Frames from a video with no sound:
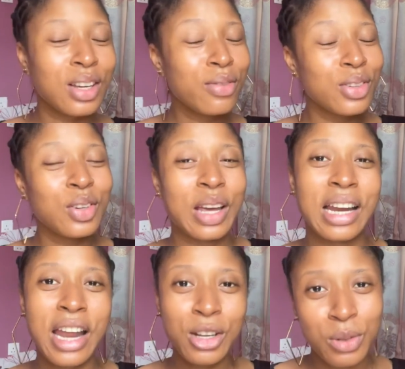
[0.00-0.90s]
or even though
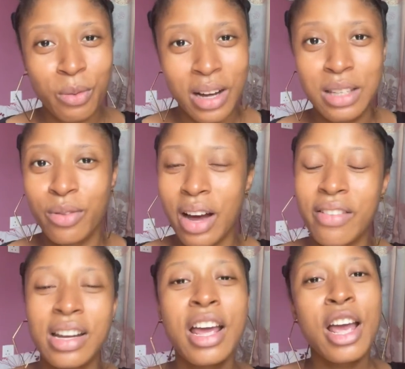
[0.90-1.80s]
you're an extrovert, if you have
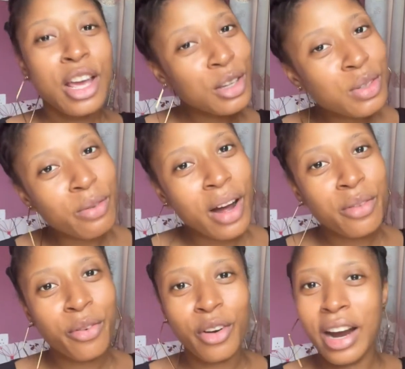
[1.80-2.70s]
an
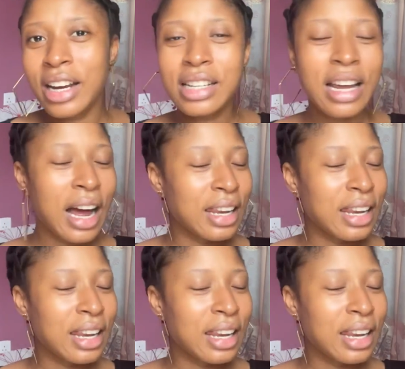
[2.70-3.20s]
introvert friend,